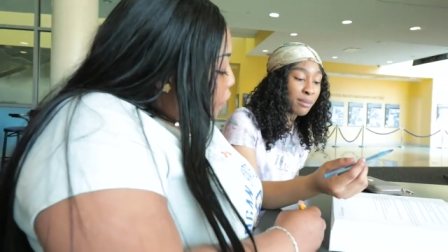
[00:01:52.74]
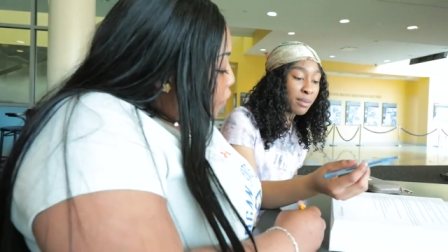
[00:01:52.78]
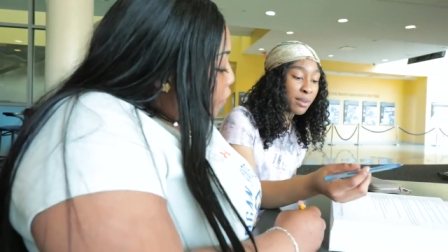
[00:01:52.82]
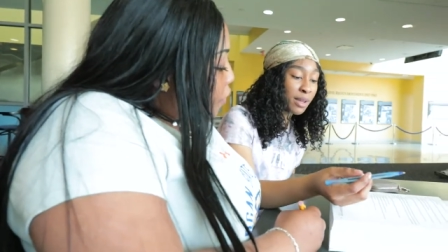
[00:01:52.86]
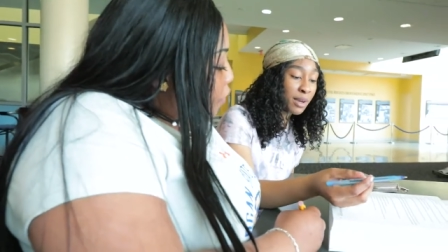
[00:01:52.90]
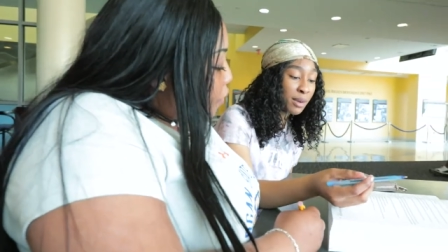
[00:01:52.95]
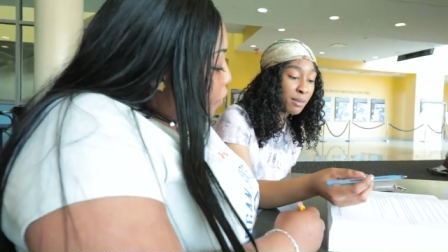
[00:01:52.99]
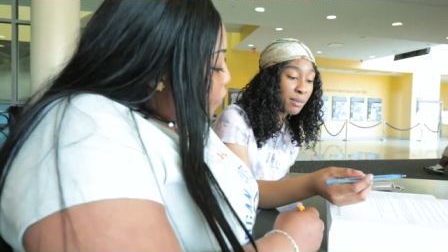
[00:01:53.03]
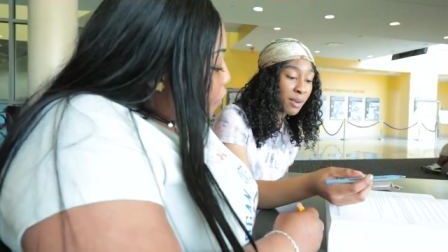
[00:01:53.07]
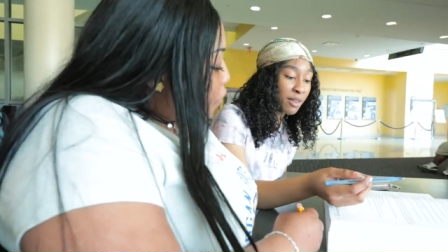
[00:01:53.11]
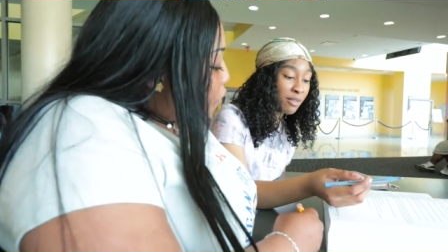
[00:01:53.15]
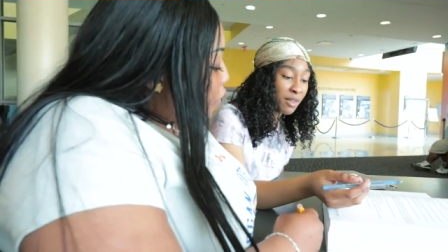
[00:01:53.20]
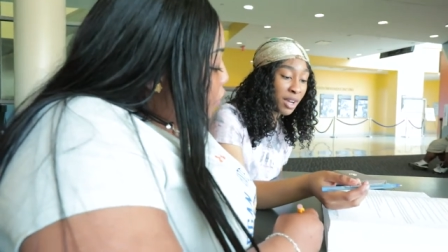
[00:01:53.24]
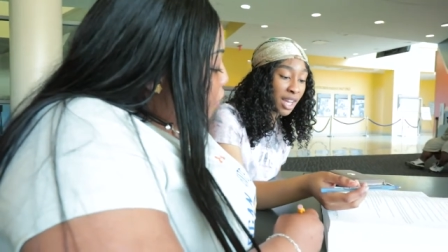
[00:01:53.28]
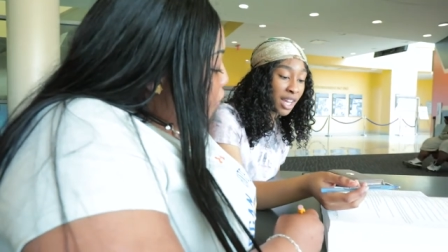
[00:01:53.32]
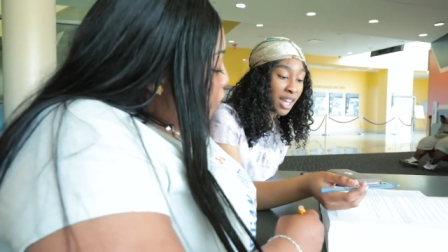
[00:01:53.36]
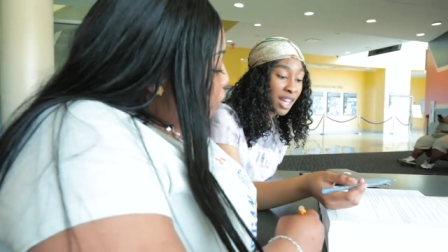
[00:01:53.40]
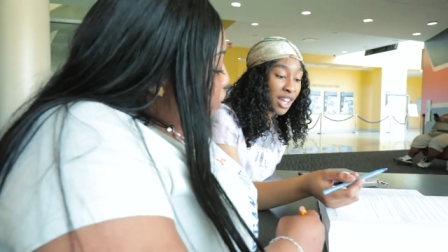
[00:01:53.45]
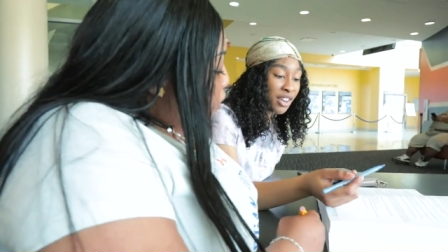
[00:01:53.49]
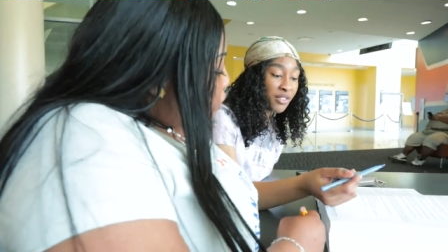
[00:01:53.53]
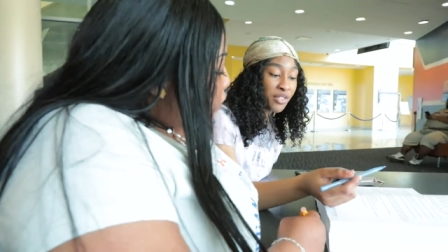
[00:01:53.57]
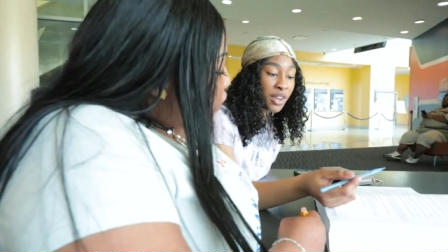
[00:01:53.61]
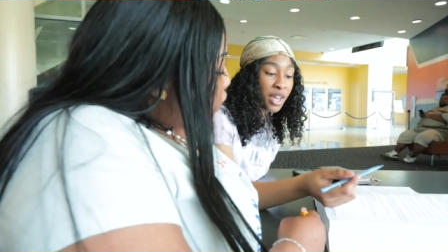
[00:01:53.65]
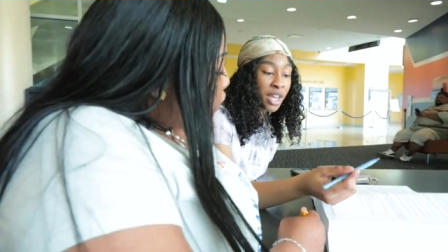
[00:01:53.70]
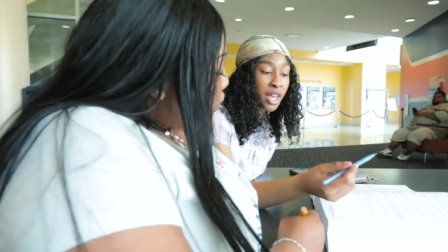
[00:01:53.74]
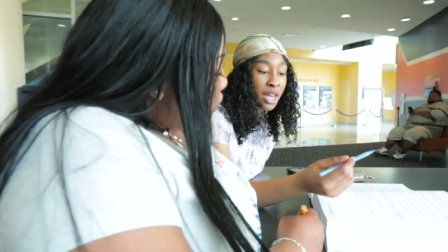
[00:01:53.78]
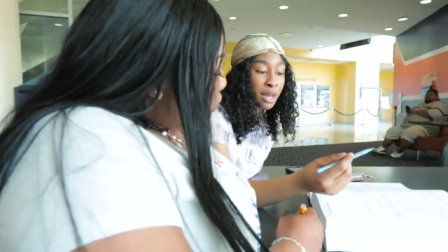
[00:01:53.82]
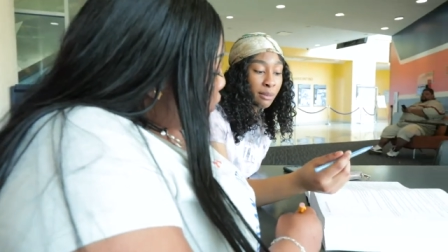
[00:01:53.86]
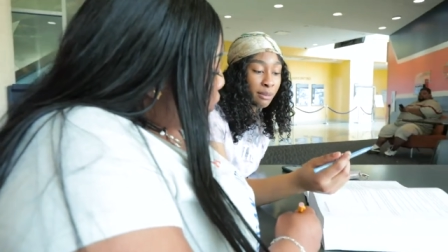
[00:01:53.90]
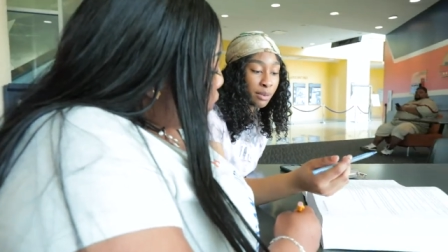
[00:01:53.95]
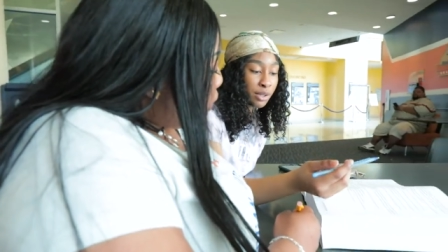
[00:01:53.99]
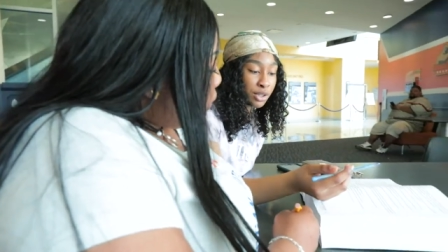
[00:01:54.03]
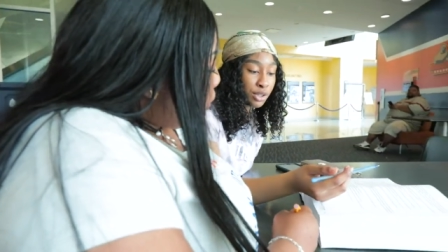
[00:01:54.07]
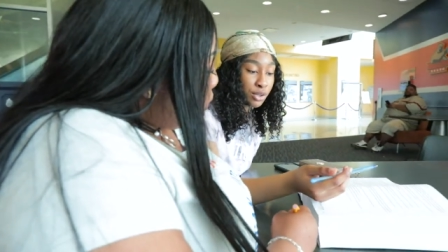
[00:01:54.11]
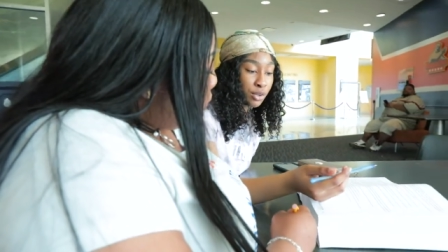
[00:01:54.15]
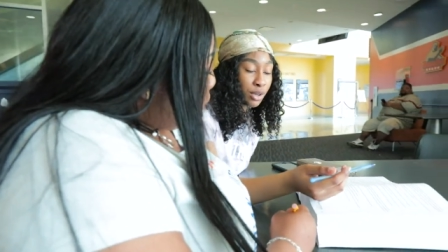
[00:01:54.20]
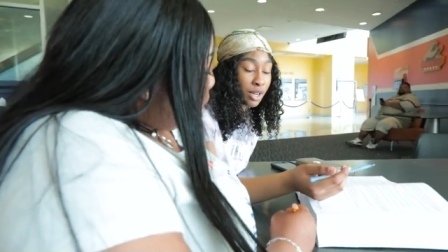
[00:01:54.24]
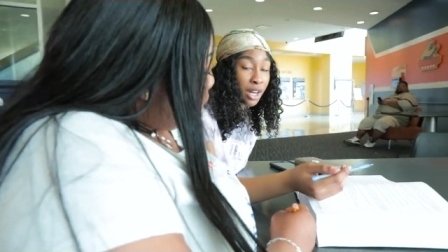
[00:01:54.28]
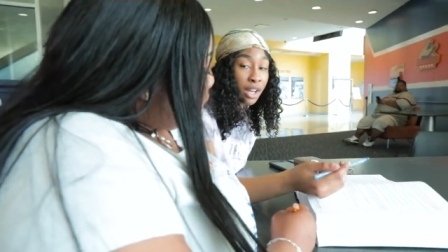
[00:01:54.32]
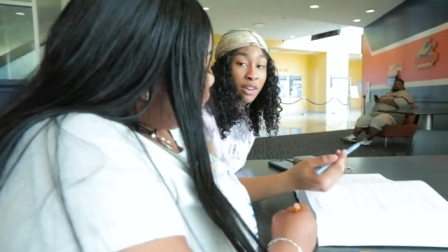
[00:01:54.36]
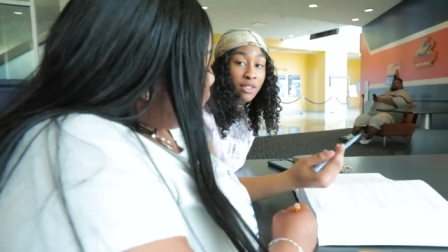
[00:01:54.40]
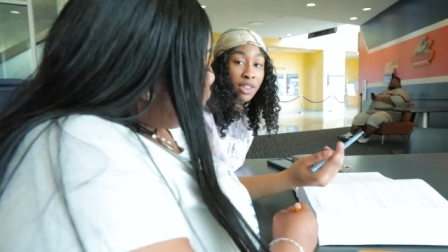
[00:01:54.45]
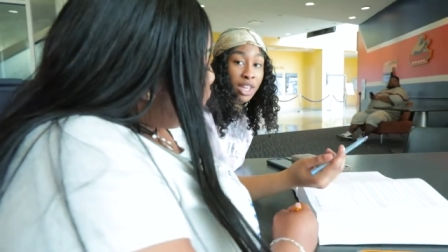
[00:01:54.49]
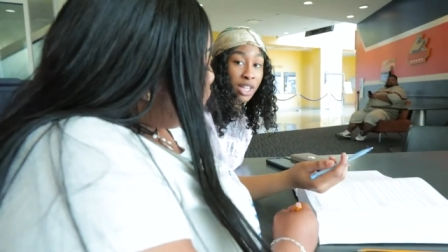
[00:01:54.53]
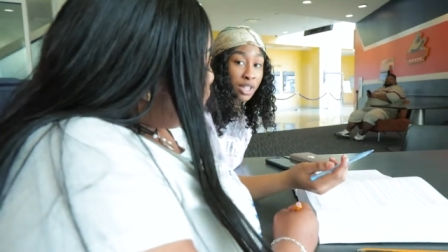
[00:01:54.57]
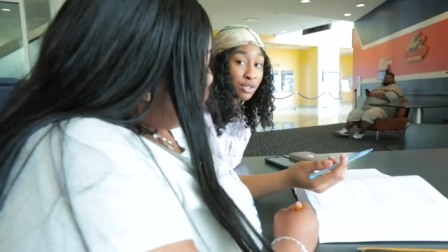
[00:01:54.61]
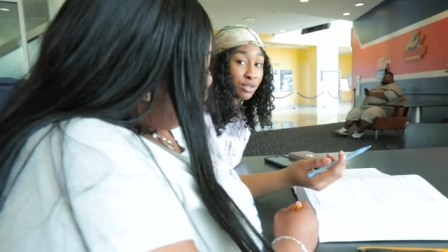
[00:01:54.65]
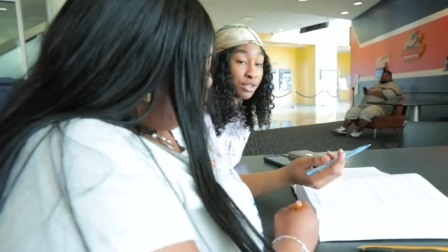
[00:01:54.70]
uh, under prep, uh,
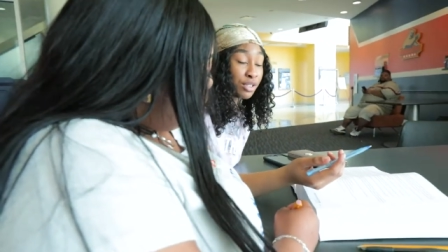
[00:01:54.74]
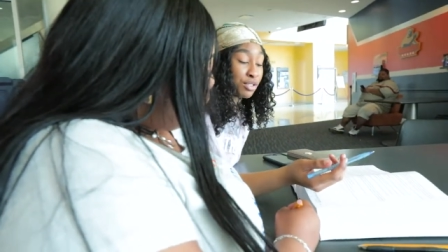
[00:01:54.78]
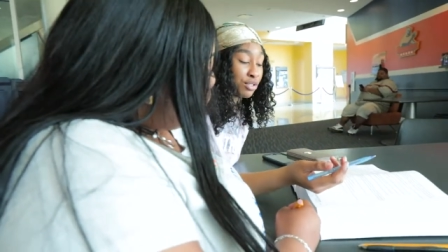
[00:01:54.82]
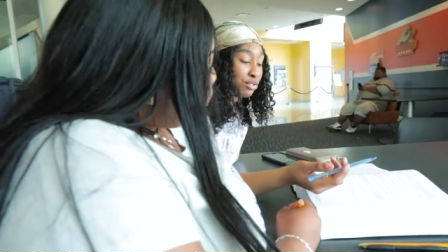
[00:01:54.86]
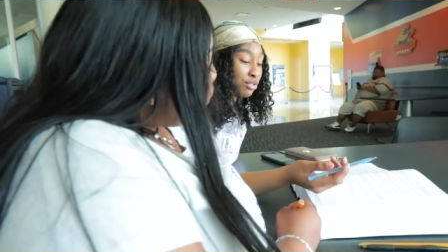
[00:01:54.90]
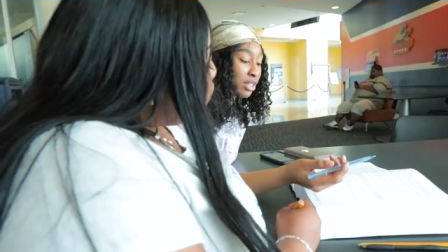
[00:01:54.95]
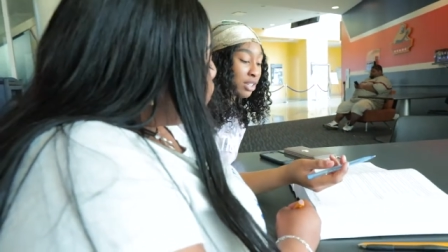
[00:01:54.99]
preparation,